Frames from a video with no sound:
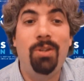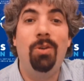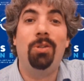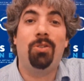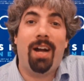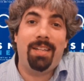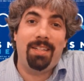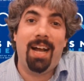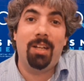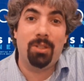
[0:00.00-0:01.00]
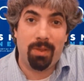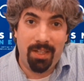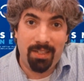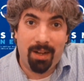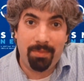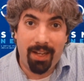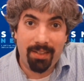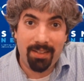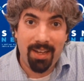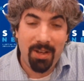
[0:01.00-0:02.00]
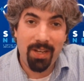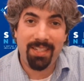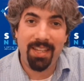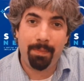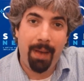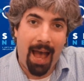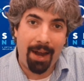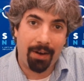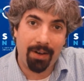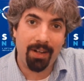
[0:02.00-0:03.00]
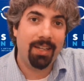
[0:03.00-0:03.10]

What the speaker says: Google trying to tell us with these updates? You can see the pattern.